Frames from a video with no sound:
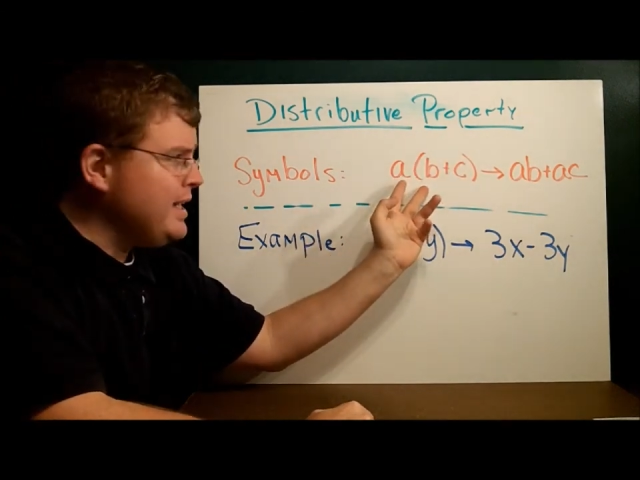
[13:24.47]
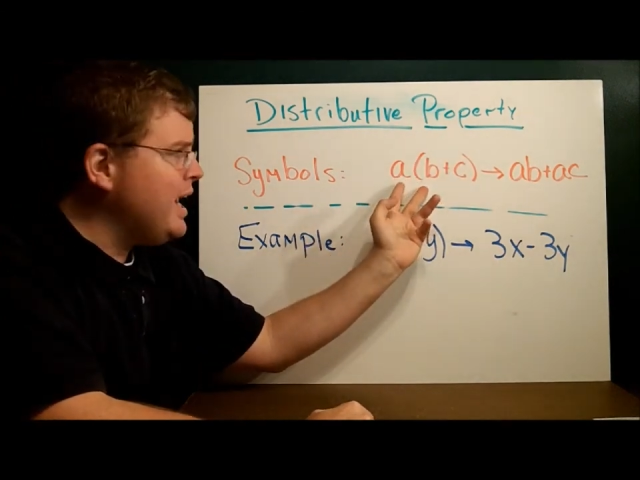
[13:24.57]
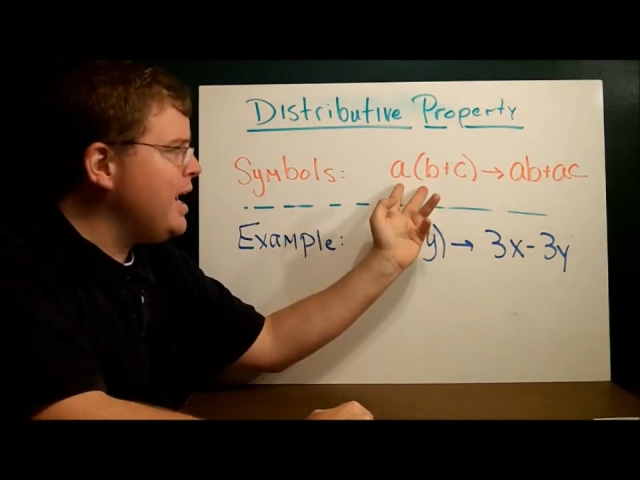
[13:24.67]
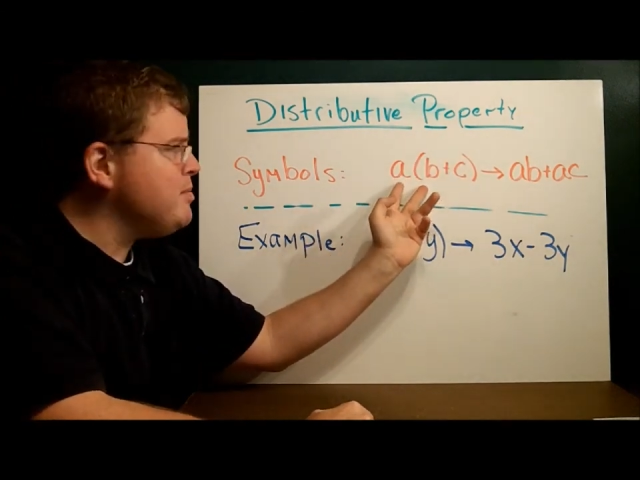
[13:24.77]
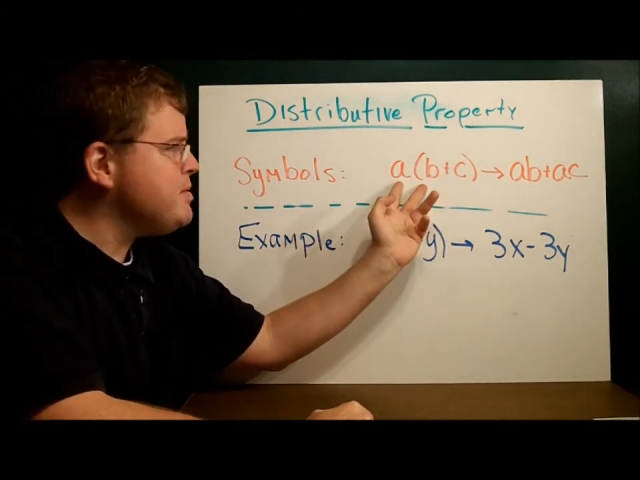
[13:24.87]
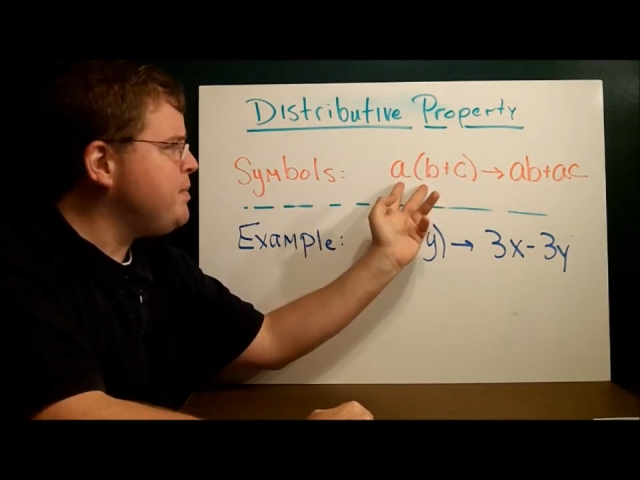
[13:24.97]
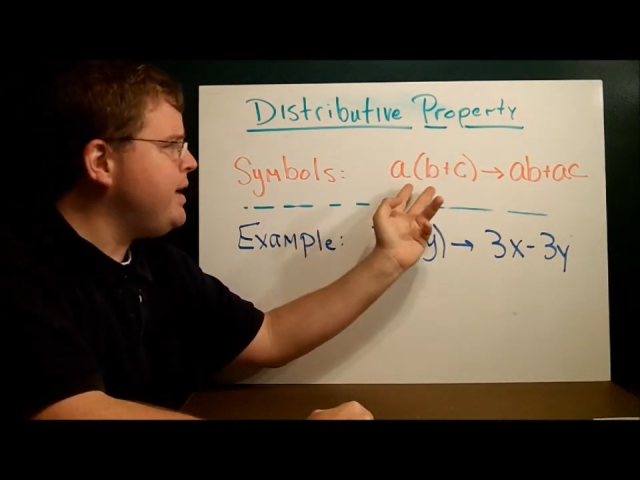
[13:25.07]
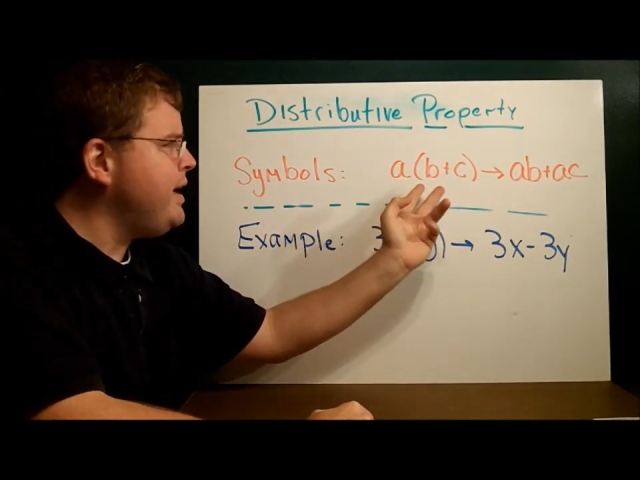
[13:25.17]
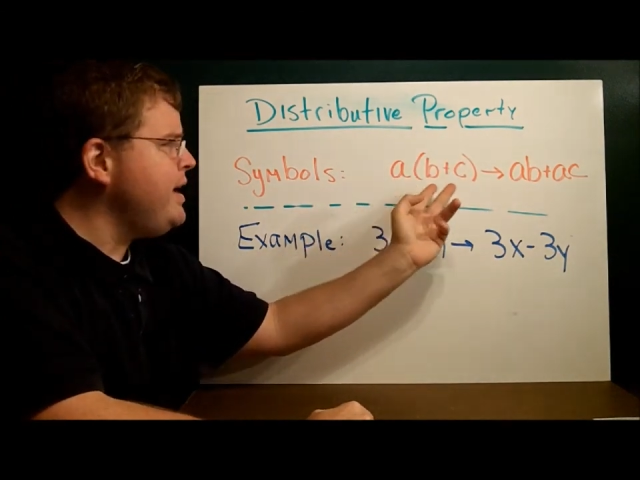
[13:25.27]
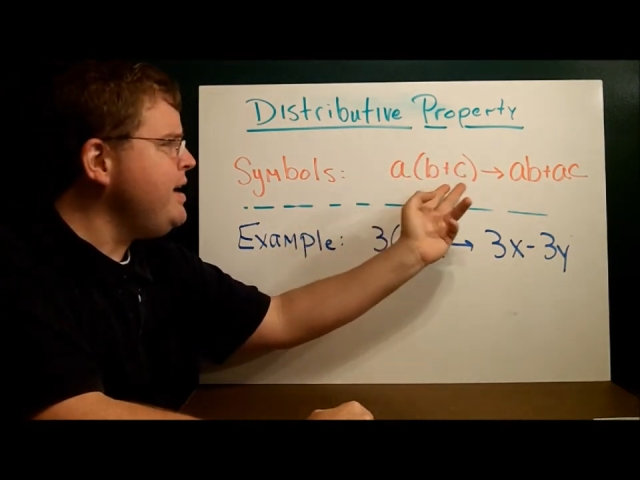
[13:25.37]
times
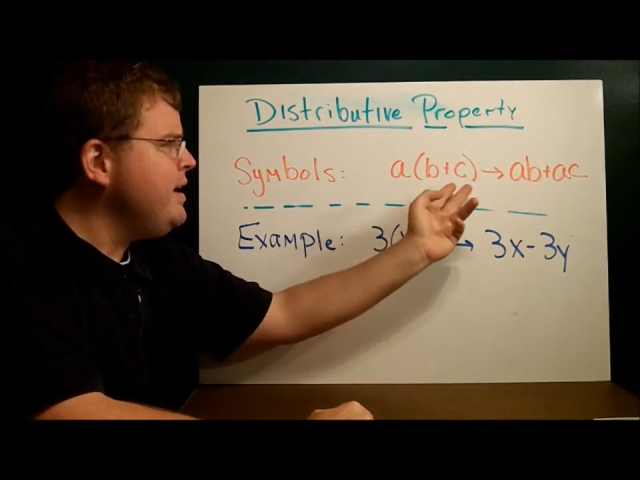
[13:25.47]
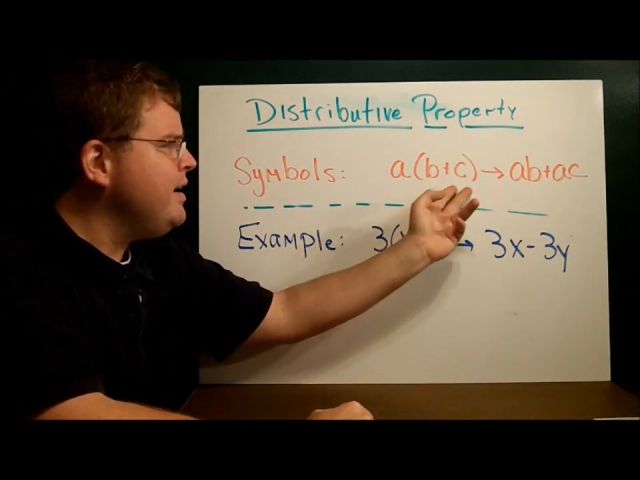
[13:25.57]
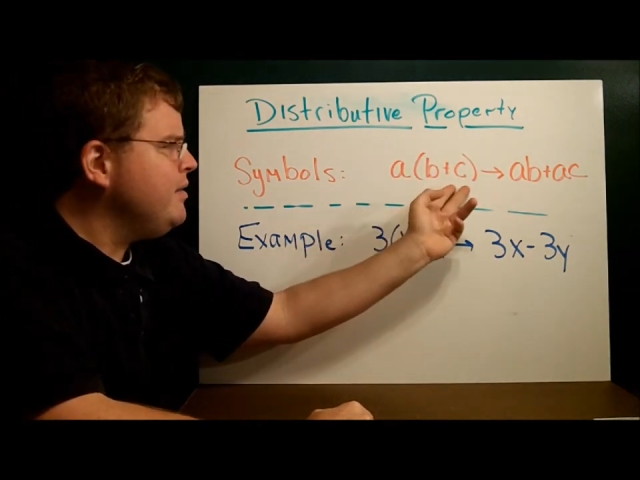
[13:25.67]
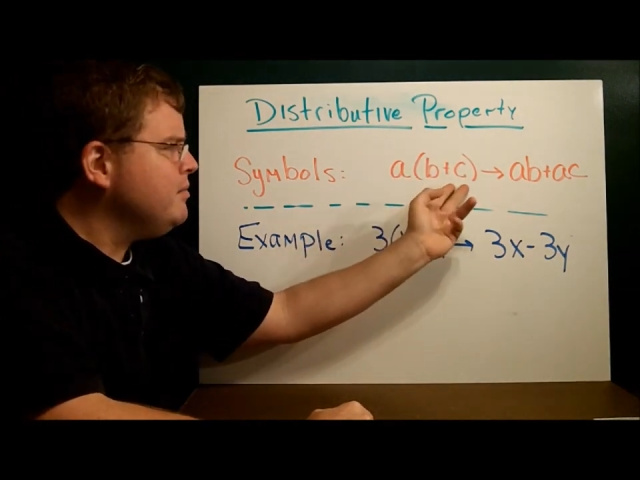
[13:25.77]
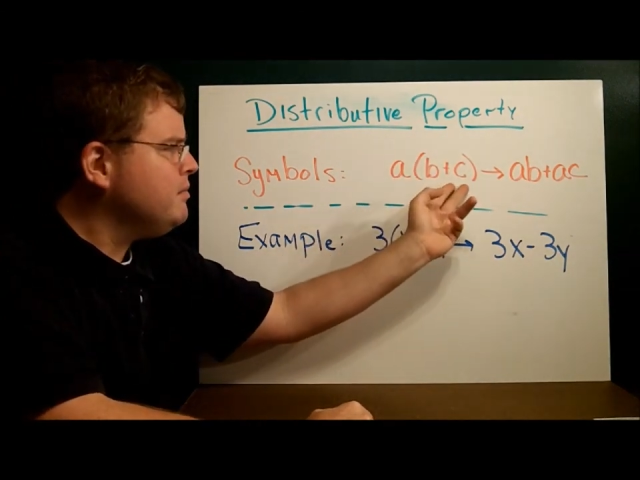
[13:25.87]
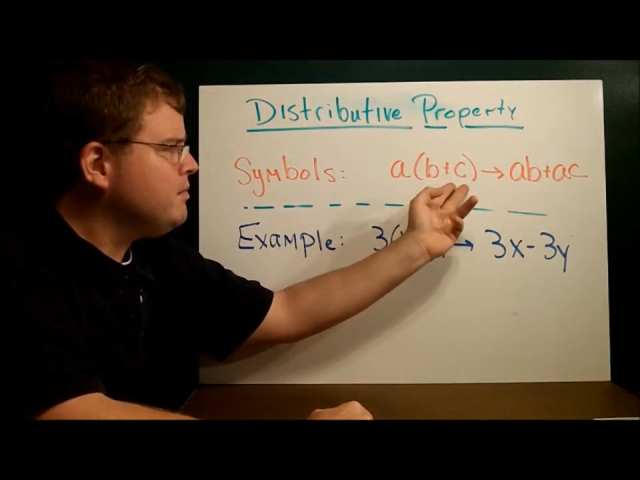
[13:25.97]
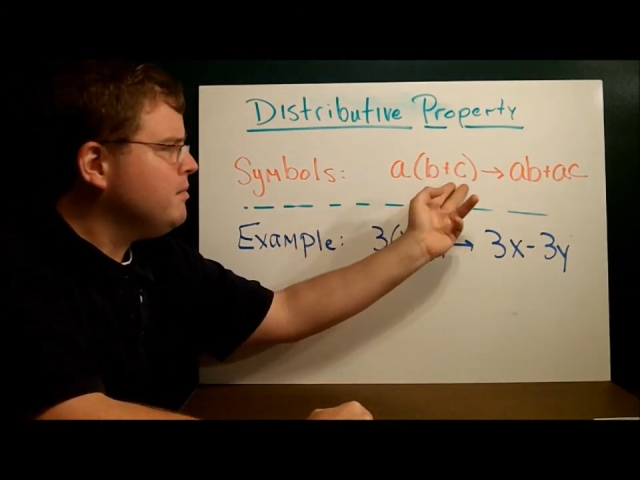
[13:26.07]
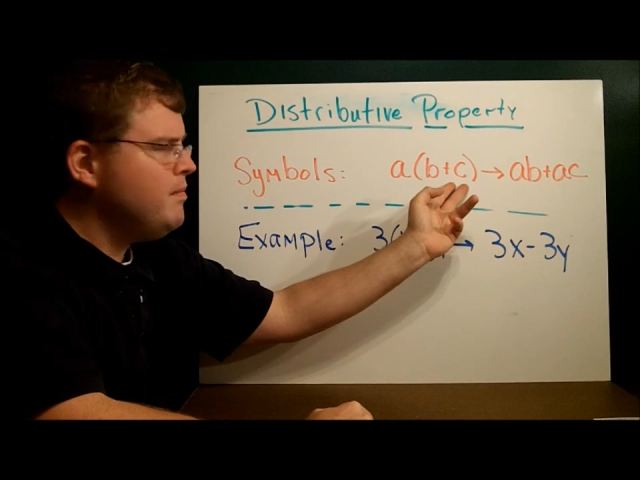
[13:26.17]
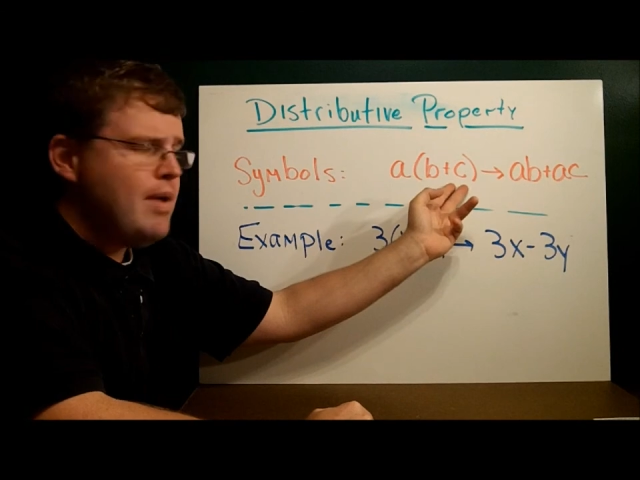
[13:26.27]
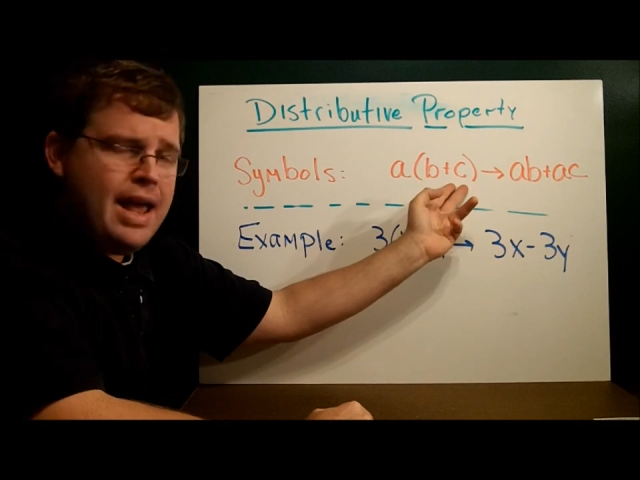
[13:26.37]
b,
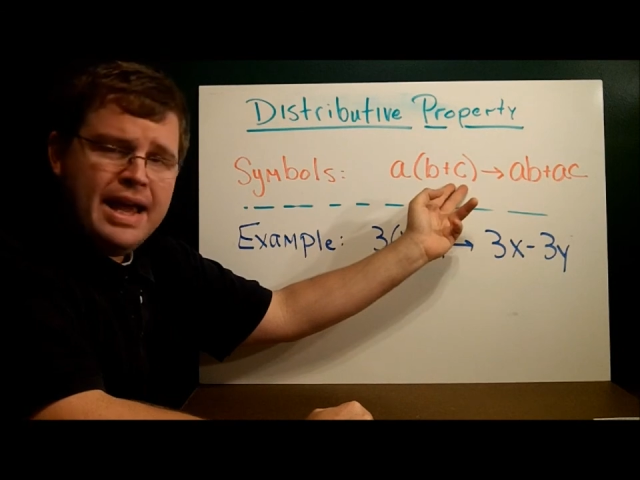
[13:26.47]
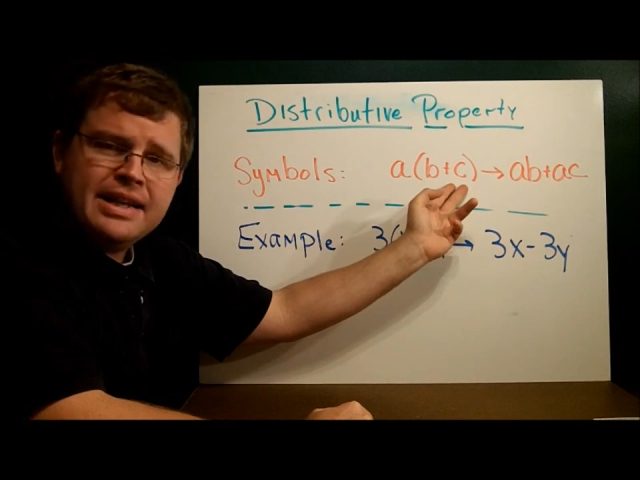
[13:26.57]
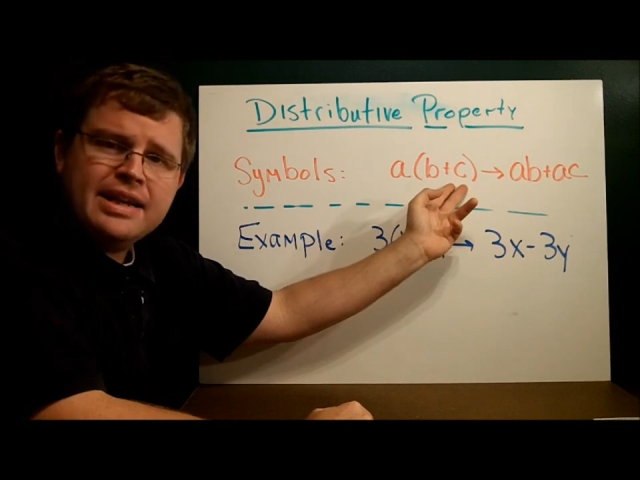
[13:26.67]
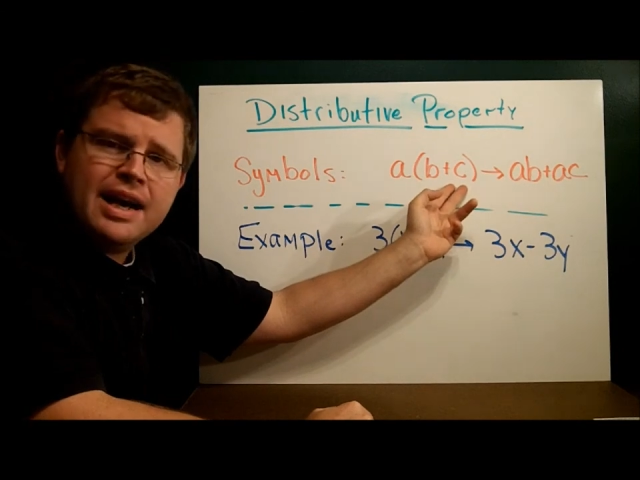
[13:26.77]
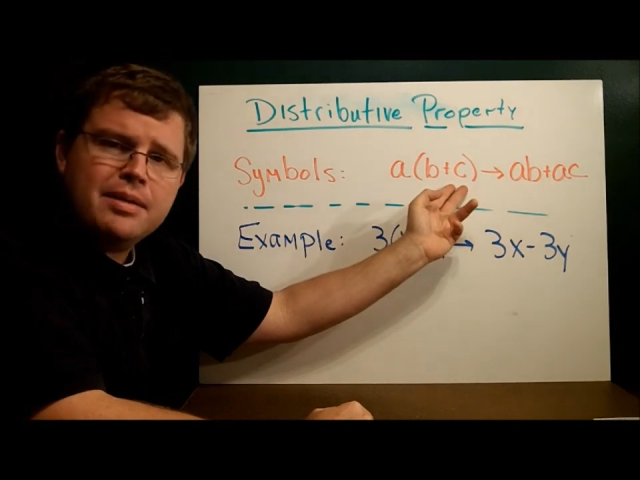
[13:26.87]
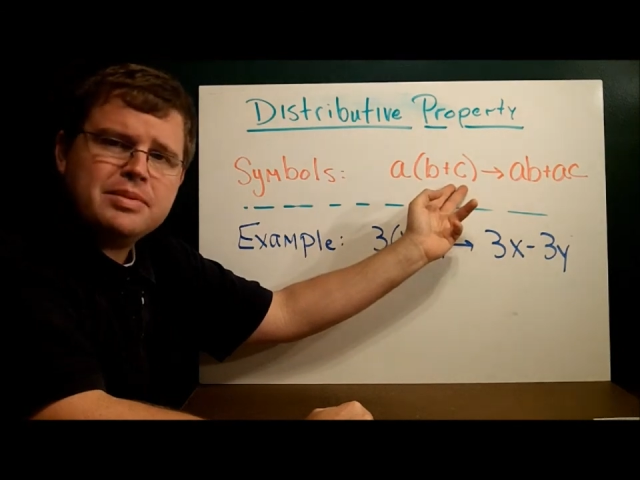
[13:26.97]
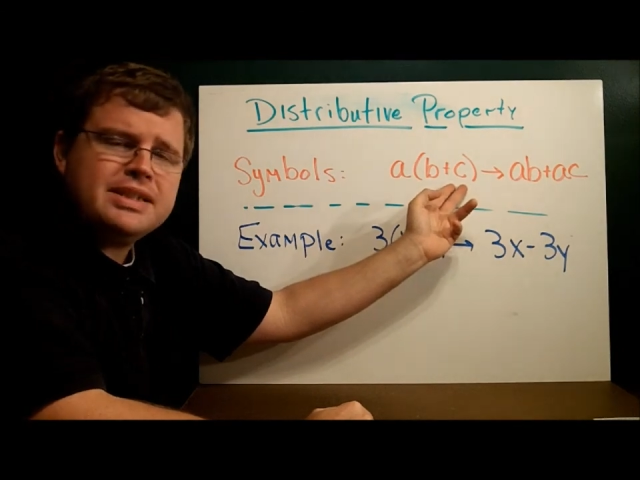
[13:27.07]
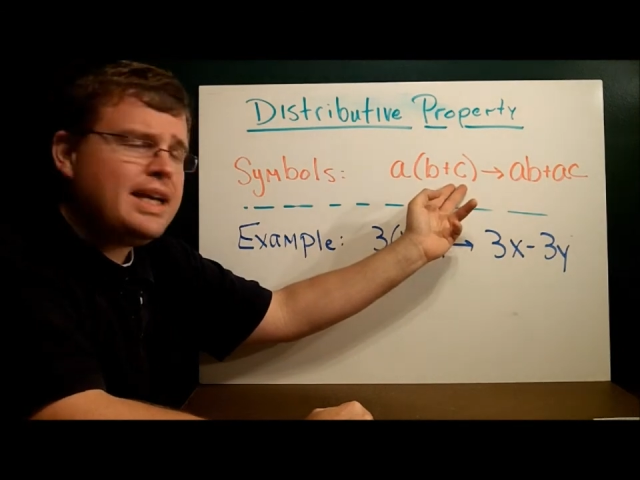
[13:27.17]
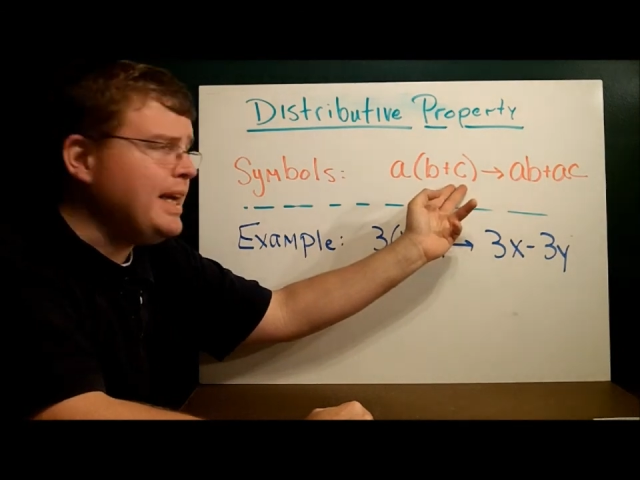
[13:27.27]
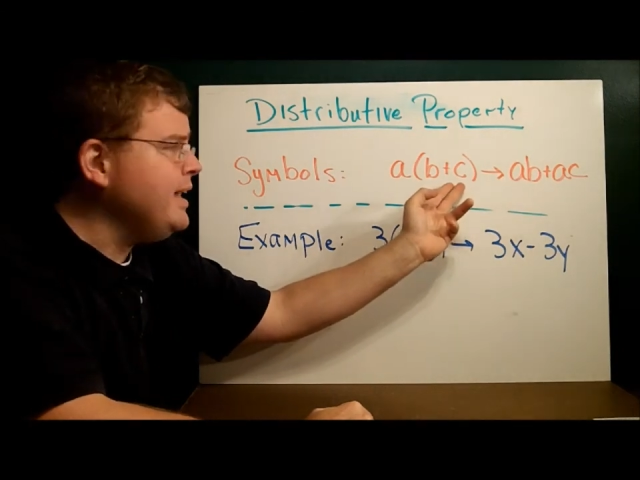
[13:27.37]
a times
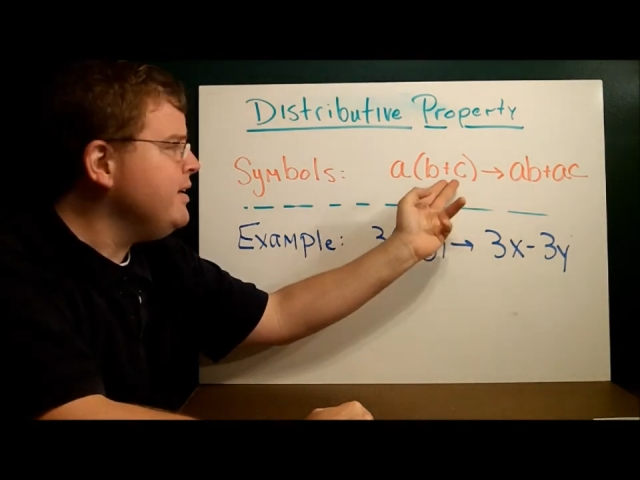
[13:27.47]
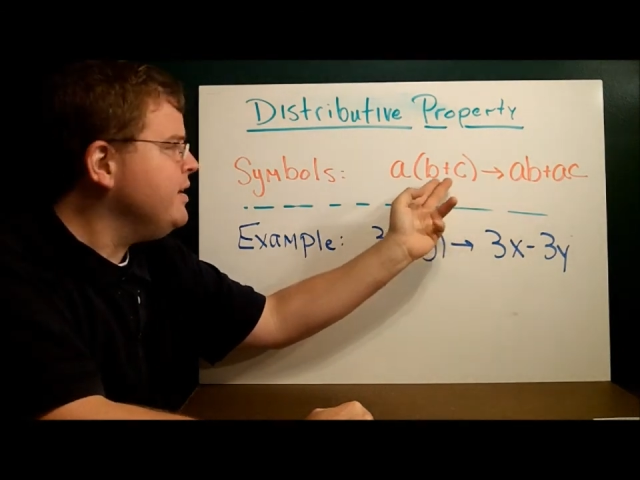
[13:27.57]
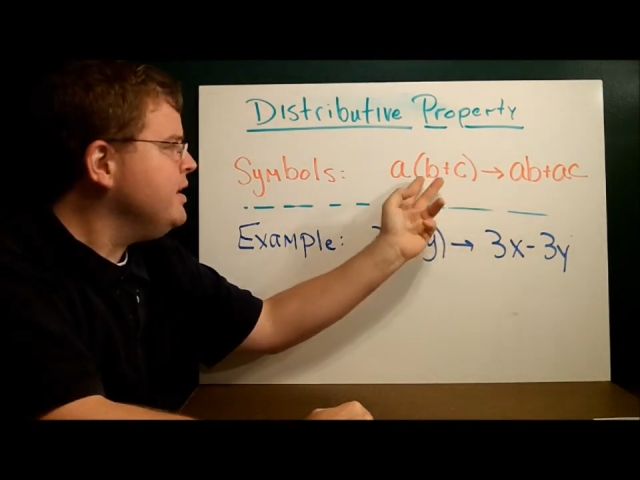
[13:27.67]
c.